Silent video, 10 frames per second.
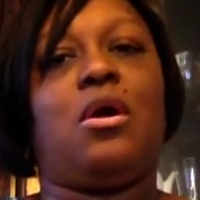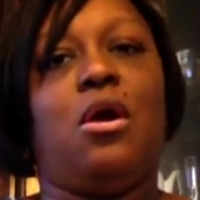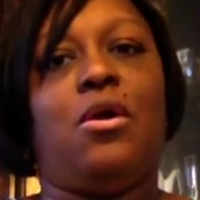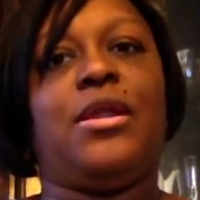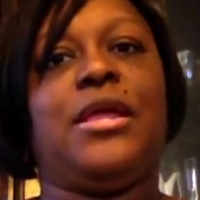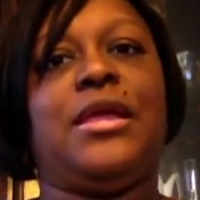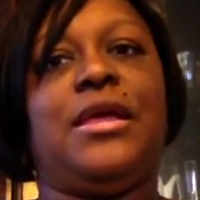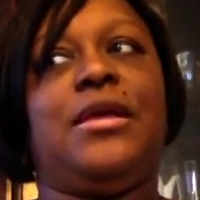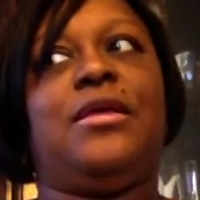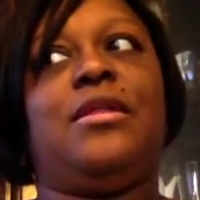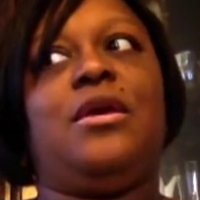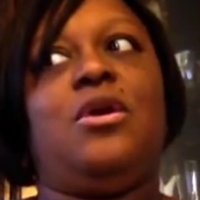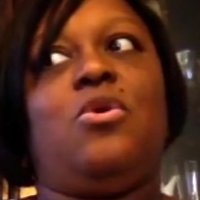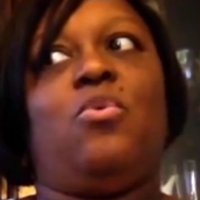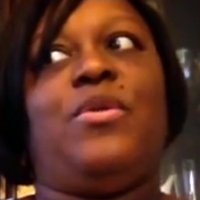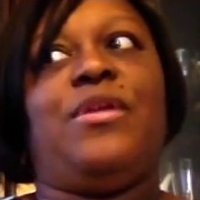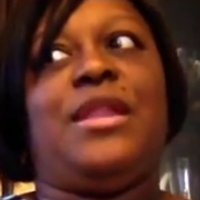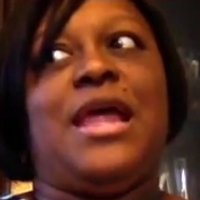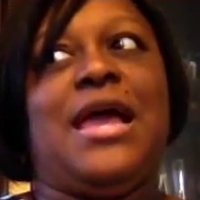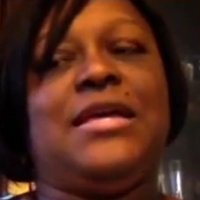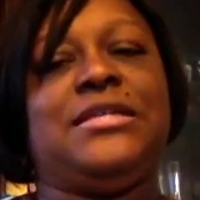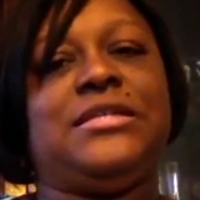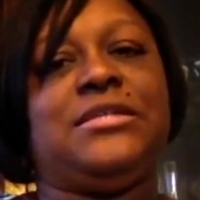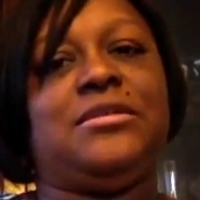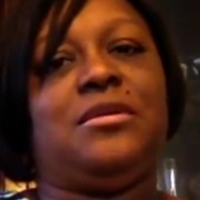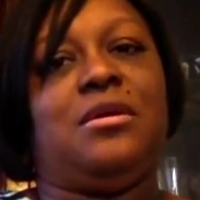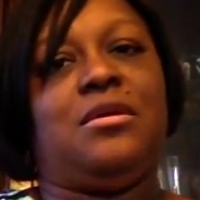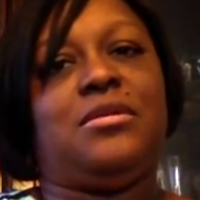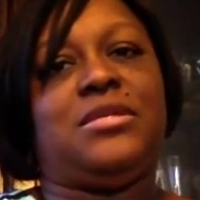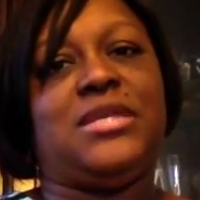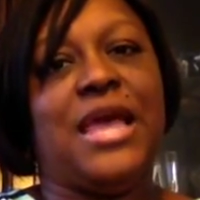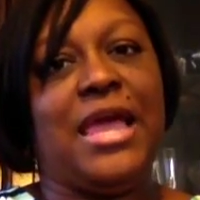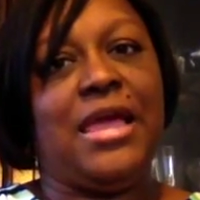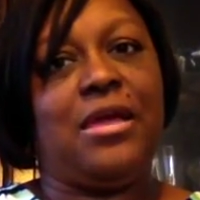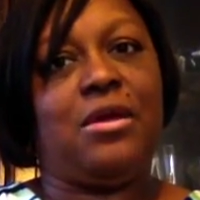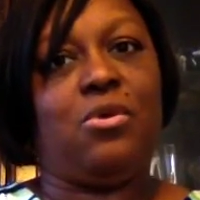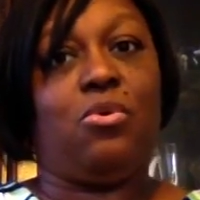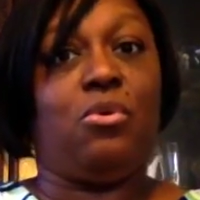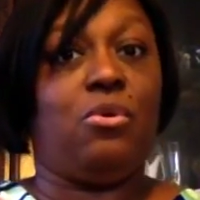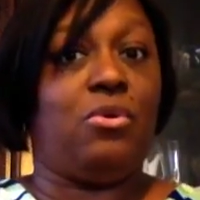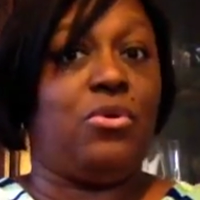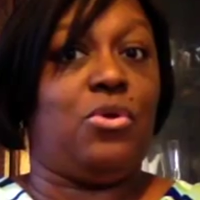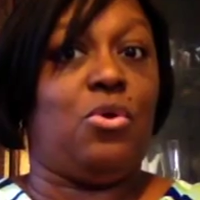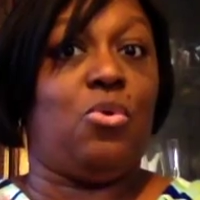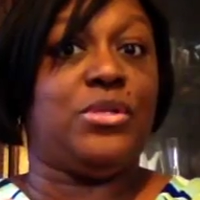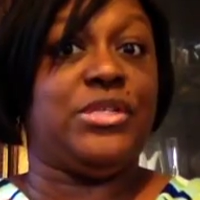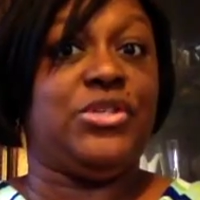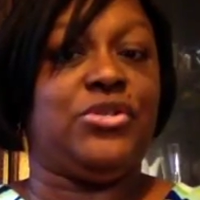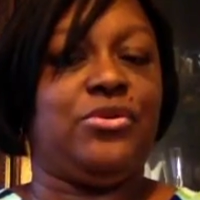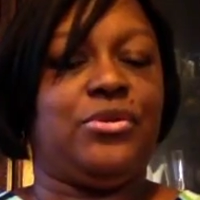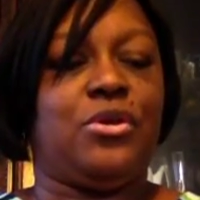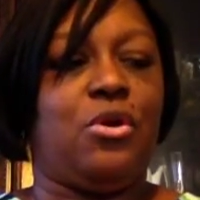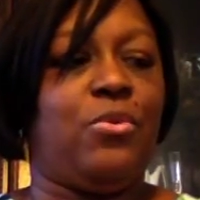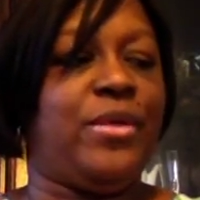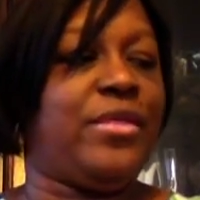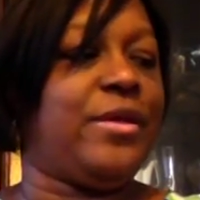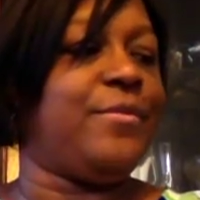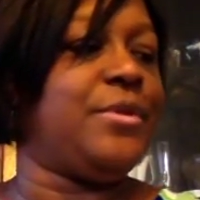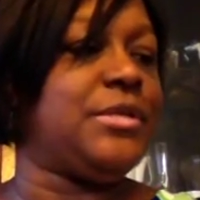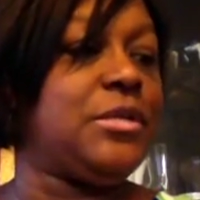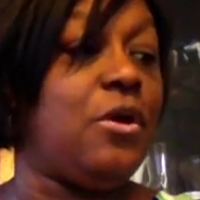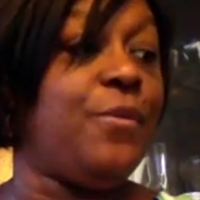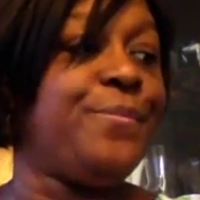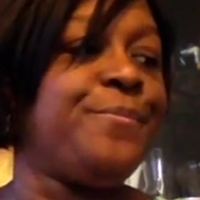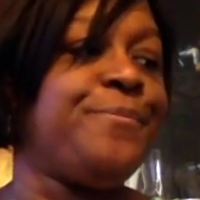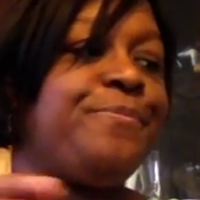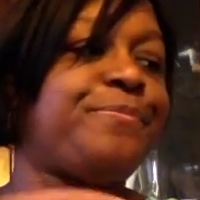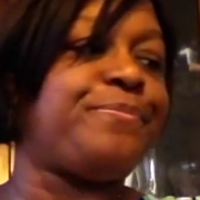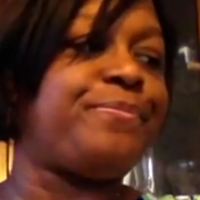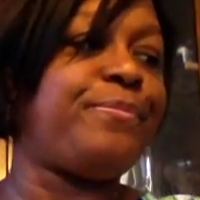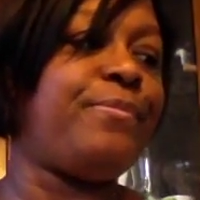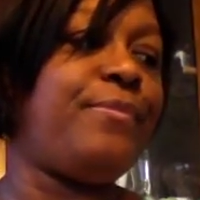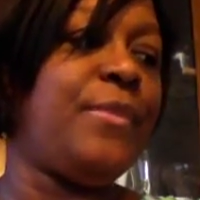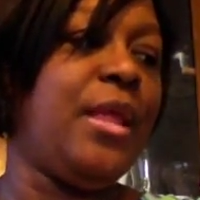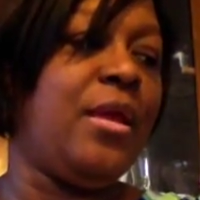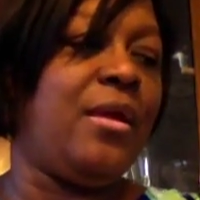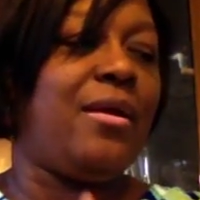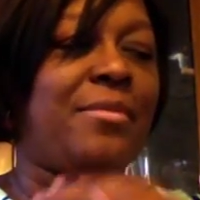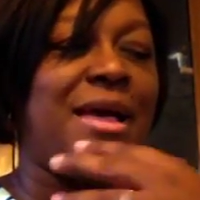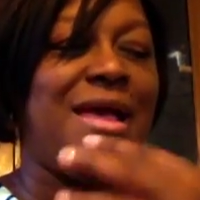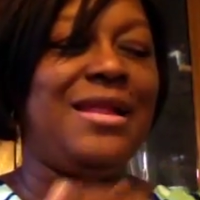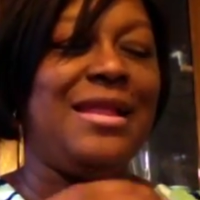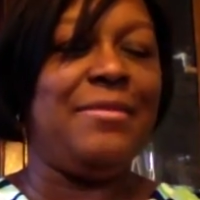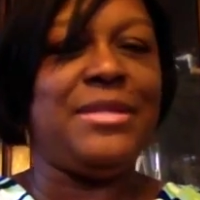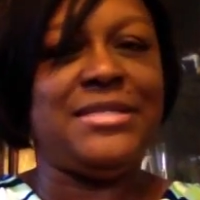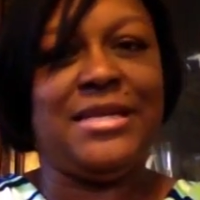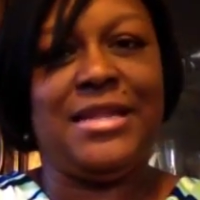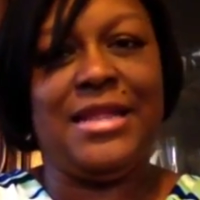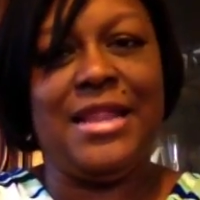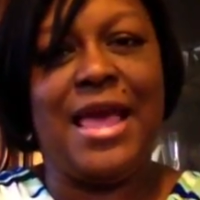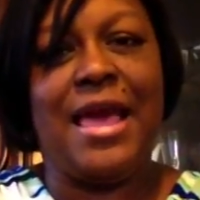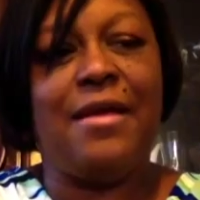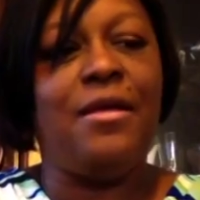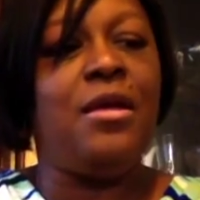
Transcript: cardigan with a nice tank, or t-shirt to go with it. So I'm kind of limited in that.